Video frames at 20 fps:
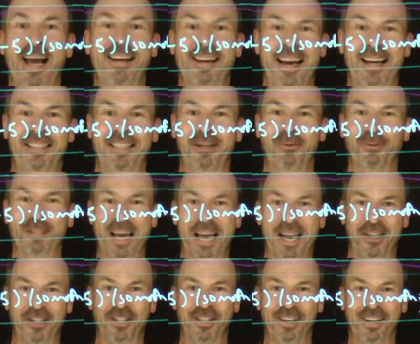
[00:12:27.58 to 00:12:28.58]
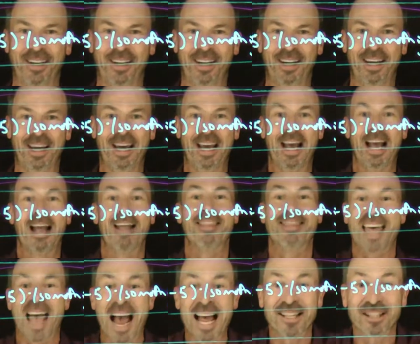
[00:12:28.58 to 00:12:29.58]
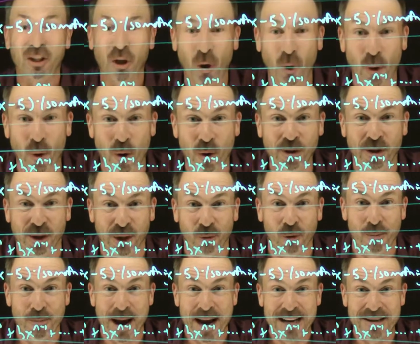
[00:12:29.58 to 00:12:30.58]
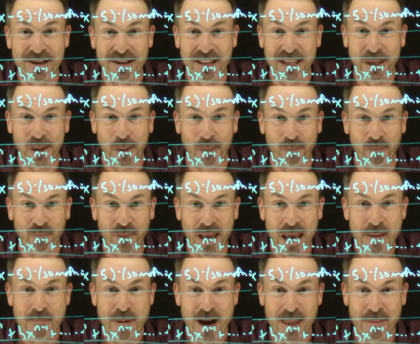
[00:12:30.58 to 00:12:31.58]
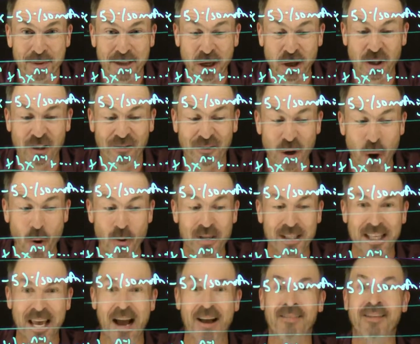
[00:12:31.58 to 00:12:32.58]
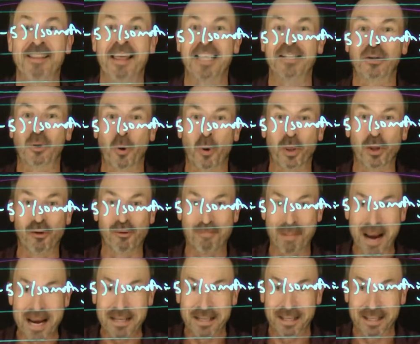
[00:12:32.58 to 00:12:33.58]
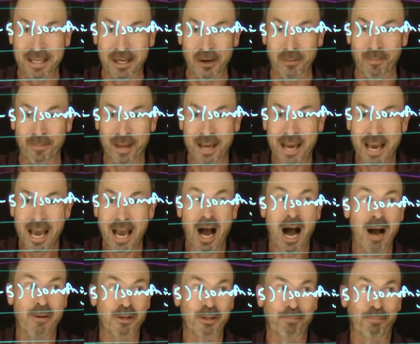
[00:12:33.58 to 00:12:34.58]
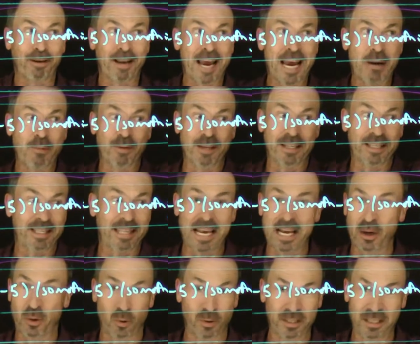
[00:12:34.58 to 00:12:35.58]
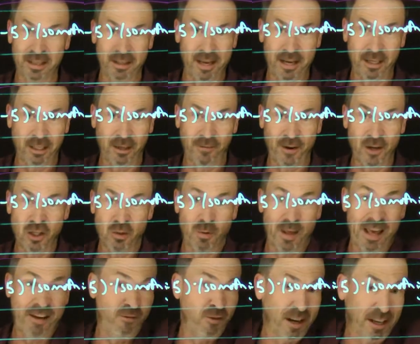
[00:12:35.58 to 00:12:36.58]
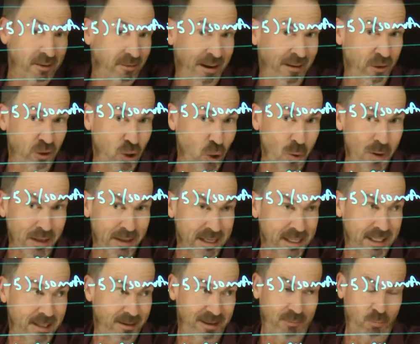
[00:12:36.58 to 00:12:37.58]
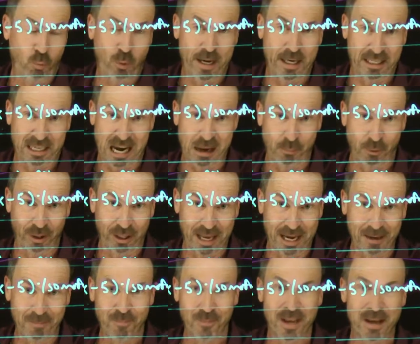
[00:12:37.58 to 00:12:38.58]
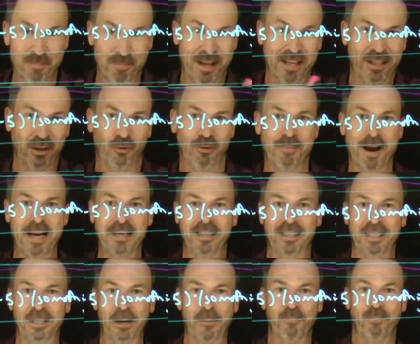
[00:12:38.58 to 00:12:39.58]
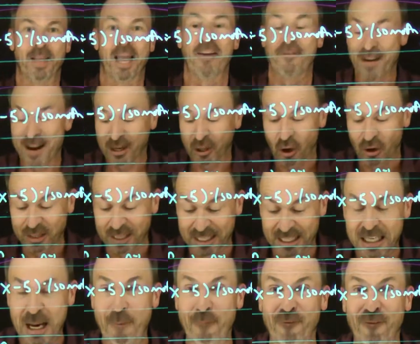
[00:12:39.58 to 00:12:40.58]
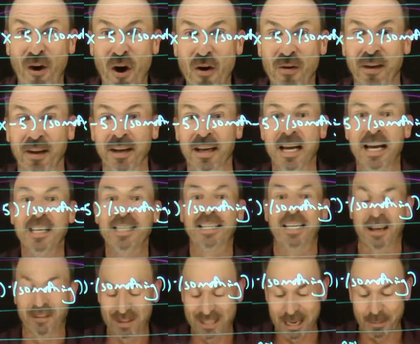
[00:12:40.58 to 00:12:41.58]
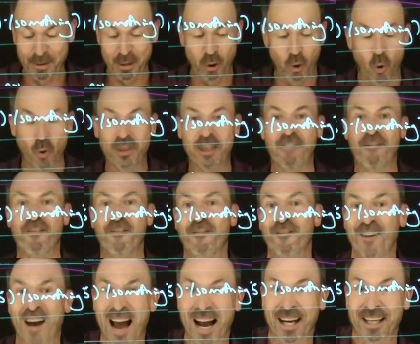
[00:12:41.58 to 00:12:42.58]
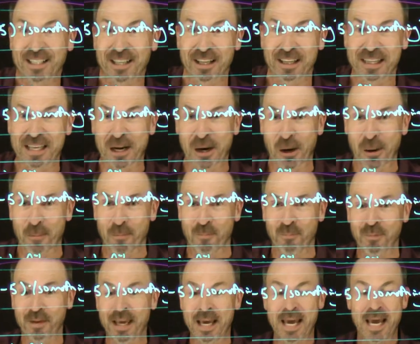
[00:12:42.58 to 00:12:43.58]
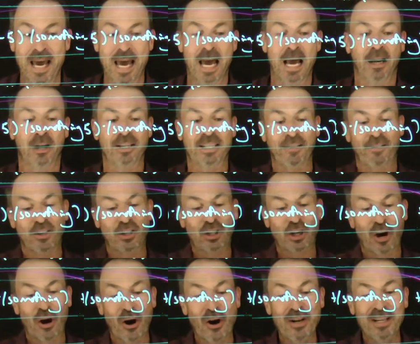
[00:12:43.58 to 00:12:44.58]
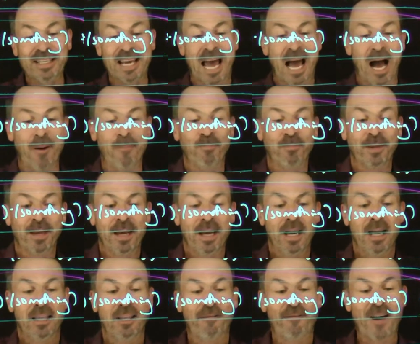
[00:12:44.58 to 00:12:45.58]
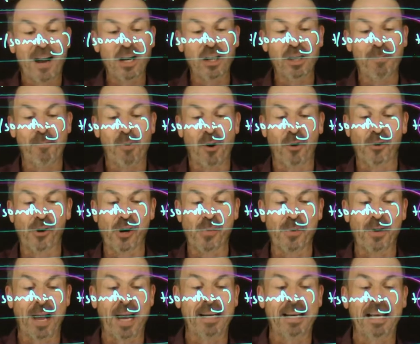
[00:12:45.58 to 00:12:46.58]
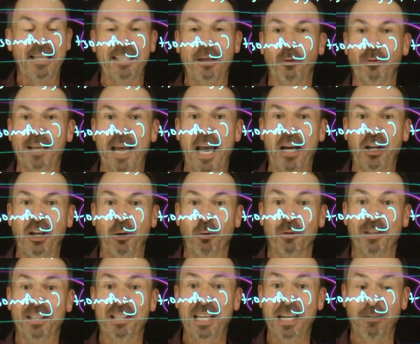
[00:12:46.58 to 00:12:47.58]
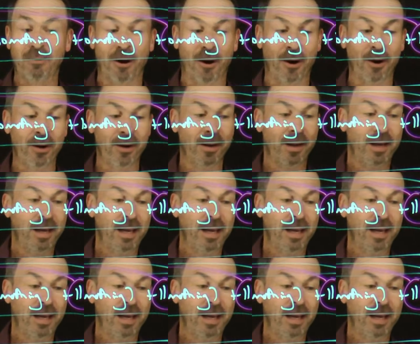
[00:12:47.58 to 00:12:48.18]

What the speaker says: at x equals h. That's called the Remainder Theorem. Mathematicians have noticed that that's called the Remainder Theorem. I'm just playing with this thing called synthetic division without even doing this weird table thing, but it's the Remainder Theorem. In fact, it goes a step further to give you something called the Factor Theorem. Because if it turns out the value of the polynomial at x equals h equals 0,